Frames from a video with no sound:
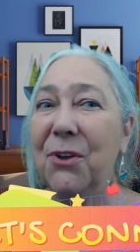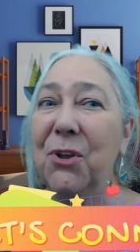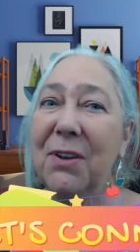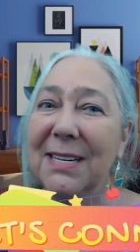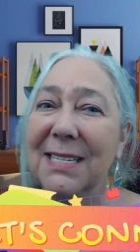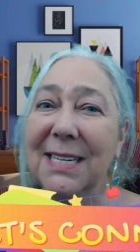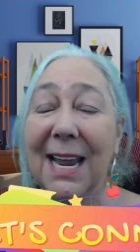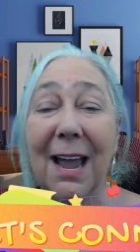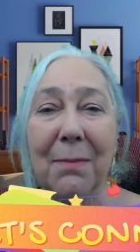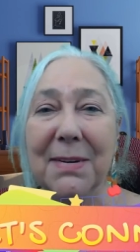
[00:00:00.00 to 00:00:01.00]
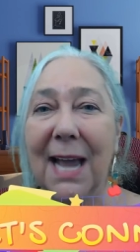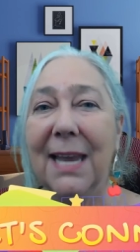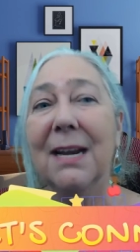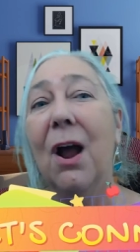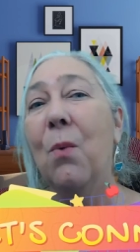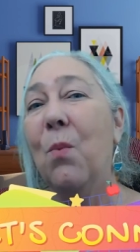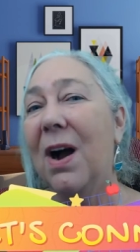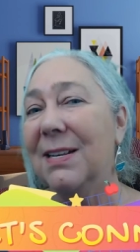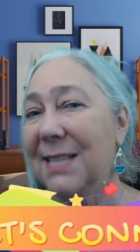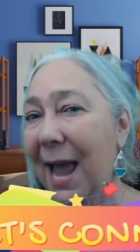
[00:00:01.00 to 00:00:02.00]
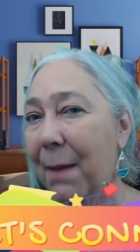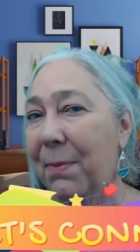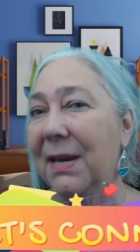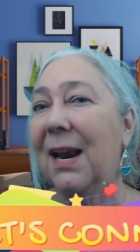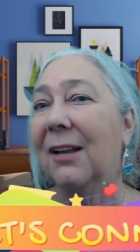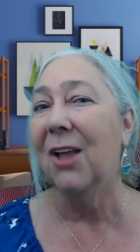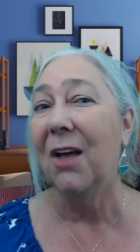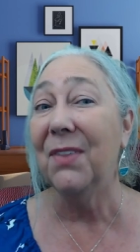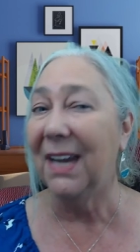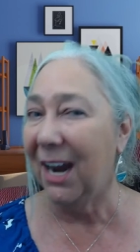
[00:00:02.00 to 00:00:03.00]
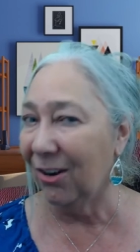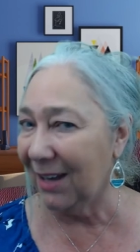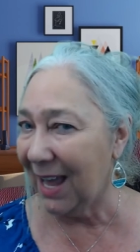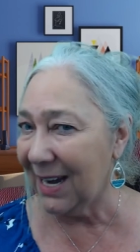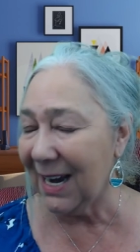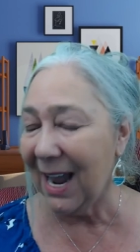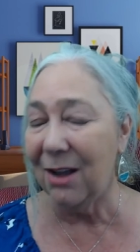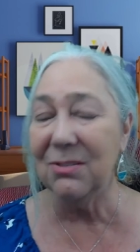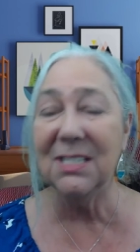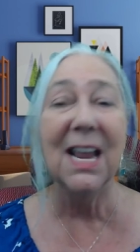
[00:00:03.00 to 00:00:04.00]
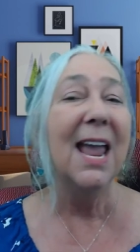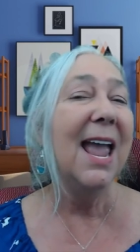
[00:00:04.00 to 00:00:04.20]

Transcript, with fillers: you can stay updated on what's happening along the Carolina coast